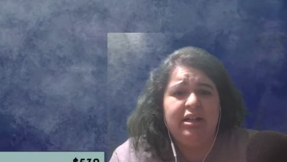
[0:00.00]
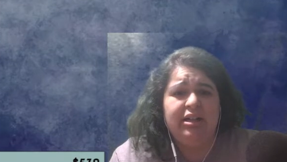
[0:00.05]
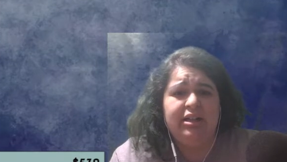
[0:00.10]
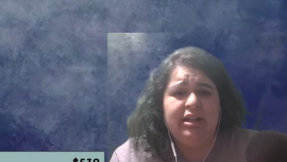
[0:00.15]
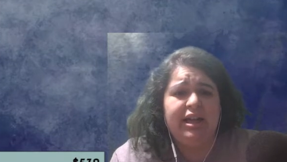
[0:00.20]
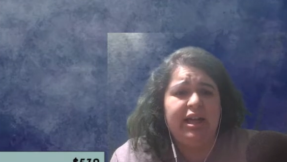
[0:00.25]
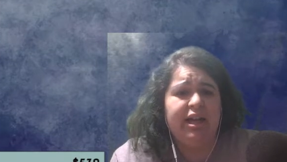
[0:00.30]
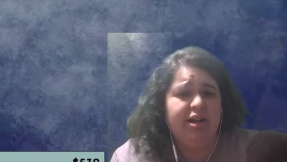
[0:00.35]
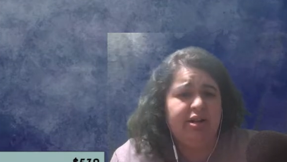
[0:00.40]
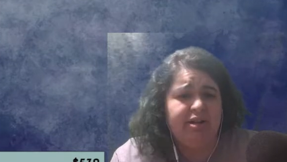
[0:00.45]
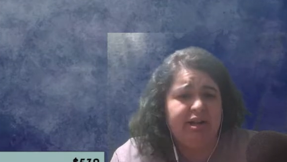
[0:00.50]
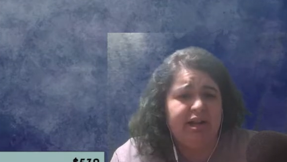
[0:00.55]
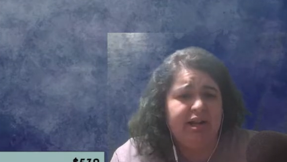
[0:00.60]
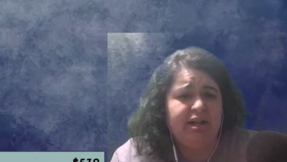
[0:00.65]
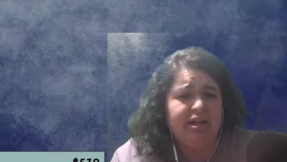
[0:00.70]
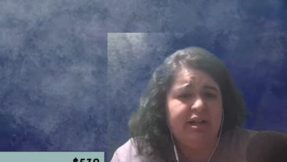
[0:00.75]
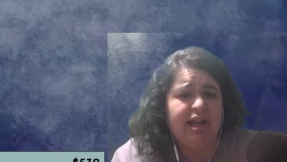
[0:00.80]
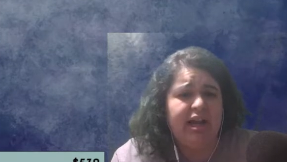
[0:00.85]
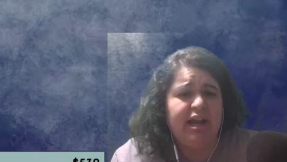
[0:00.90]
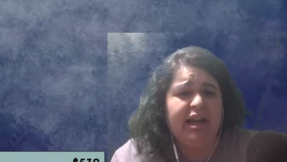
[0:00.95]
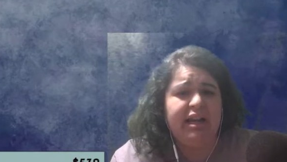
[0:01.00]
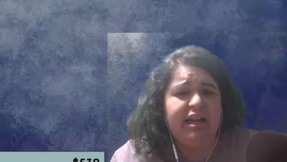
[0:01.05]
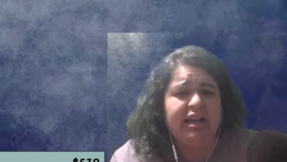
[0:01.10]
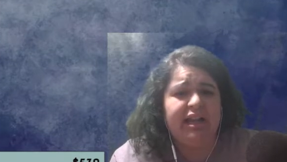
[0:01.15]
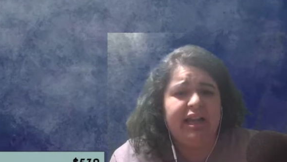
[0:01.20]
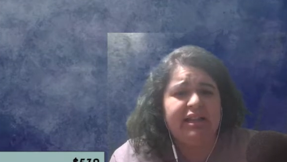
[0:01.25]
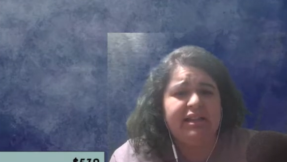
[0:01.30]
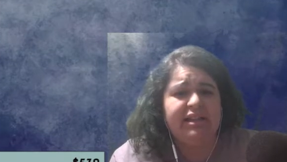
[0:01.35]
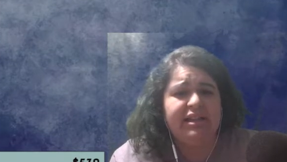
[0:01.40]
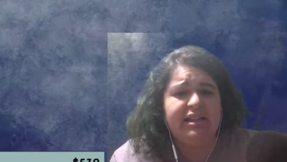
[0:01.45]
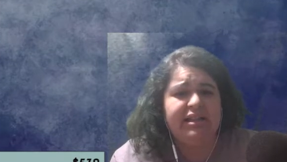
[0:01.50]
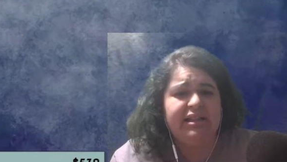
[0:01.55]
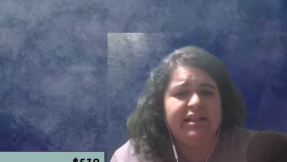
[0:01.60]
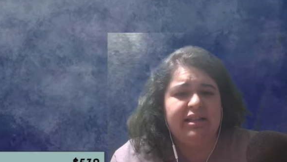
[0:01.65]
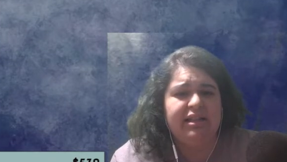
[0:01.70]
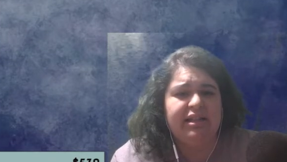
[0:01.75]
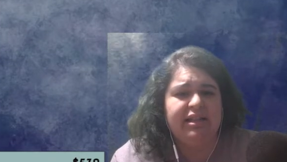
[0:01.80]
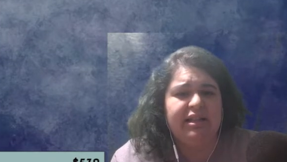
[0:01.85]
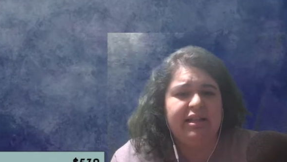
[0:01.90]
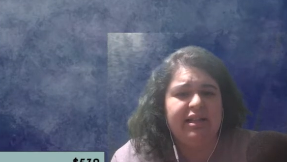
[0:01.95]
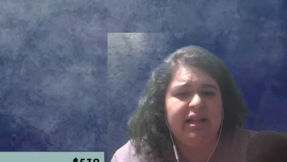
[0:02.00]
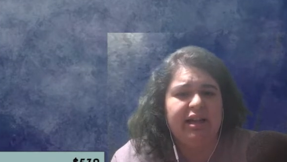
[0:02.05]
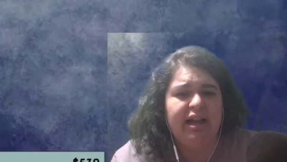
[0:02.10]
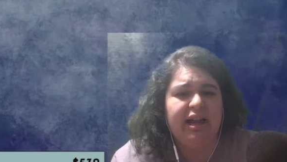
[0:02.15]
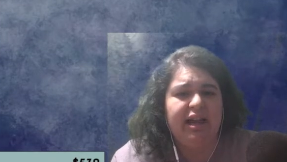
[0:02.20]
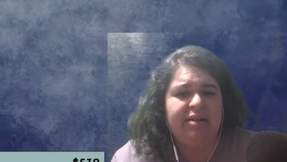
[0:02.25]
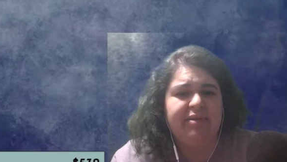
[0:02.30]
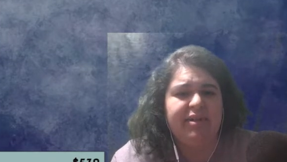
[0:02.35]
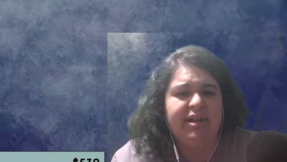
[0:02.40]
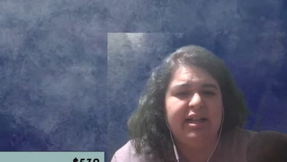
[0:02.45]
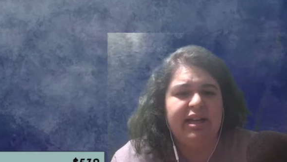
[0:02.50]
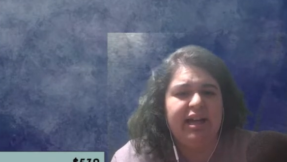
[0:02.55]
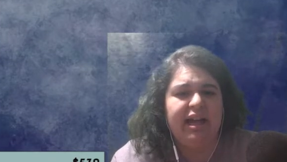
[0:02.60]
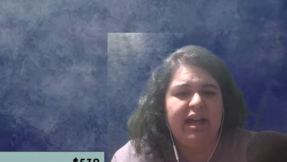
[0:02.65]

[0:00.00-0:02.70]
the internet. And that's, I mean,